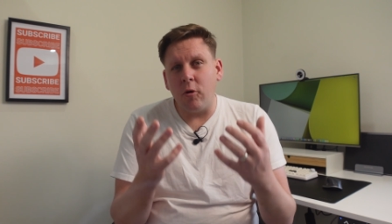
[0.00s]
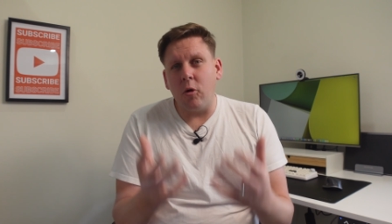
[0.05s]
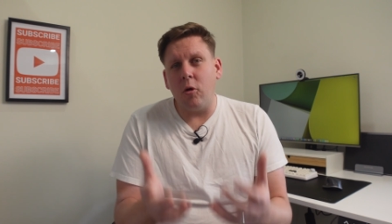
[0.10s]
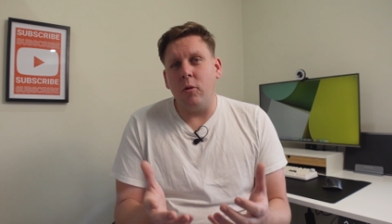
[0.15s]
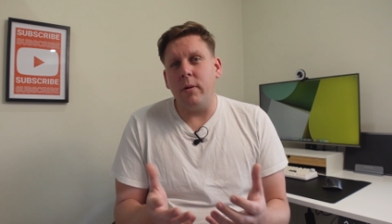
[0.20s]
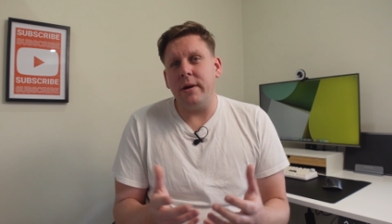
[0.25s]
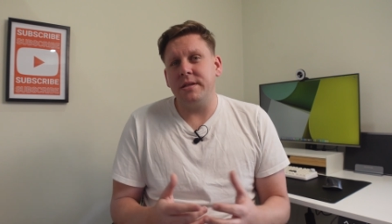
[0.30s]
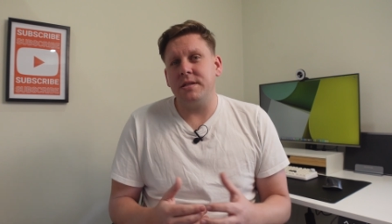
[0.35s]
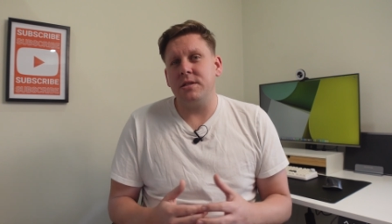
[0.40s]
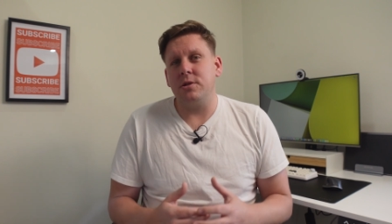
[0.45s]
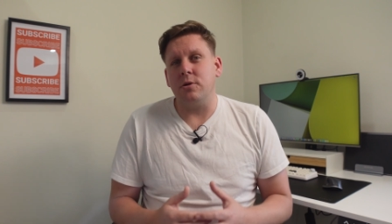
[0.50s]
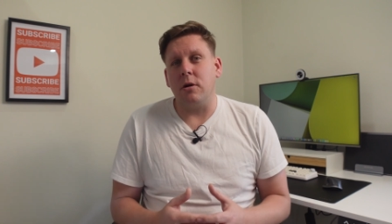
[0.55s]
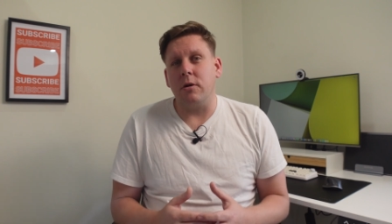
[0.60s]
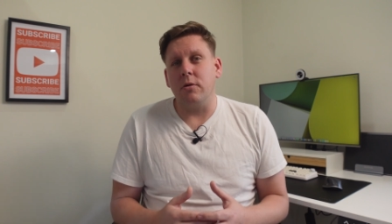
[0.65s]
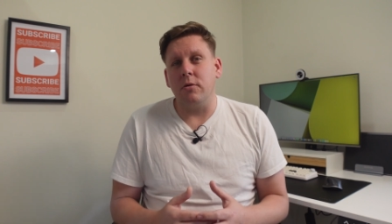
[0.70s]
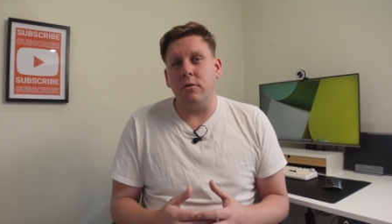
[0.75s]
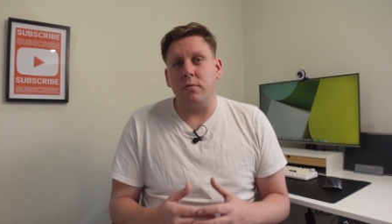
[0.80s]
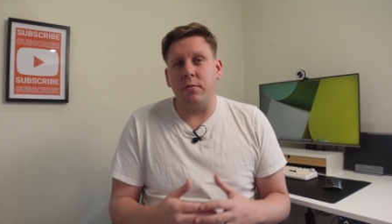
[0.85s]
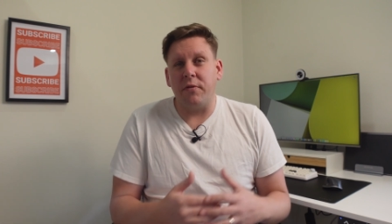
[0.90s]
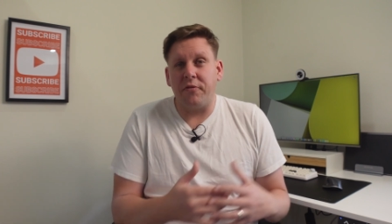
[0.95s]
always
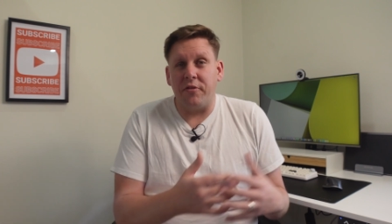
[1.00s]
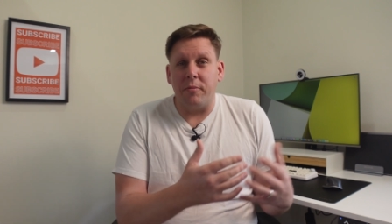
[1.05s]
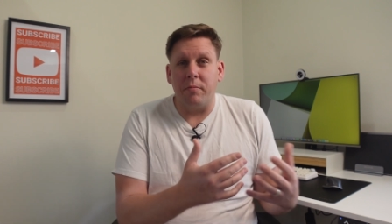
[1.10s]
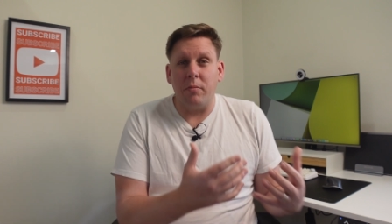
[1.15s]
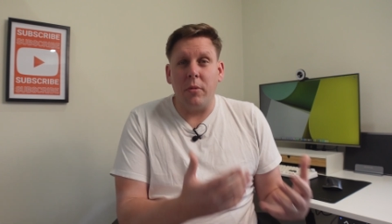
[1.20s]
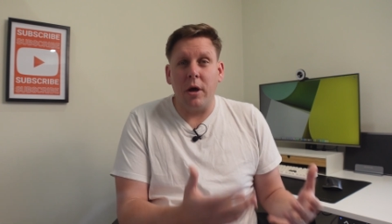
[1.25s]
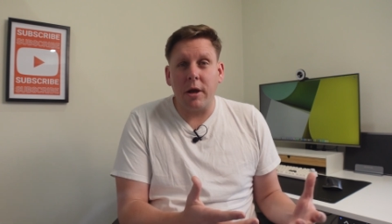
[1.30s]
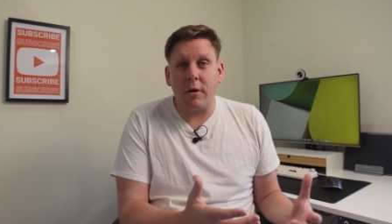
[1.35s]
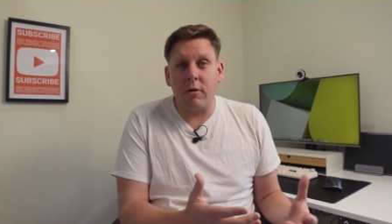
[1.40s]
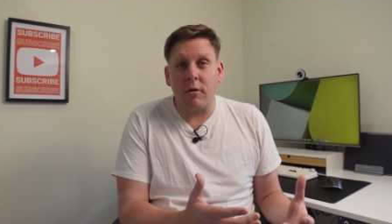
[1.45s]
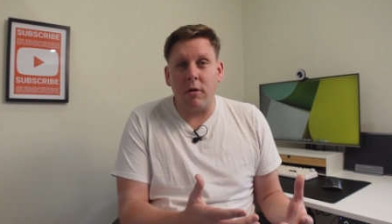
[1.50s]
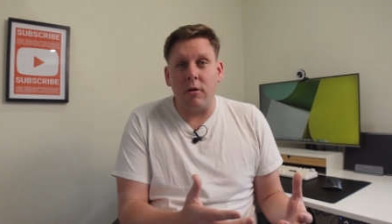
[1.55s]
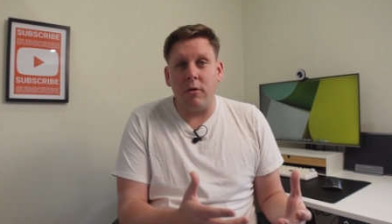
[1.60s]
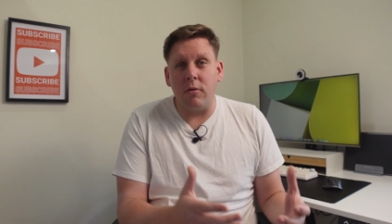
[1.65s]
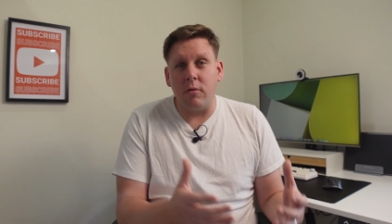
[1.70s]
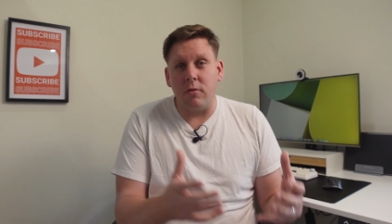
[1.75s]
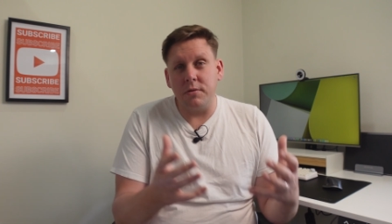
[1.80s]
struggled with the micro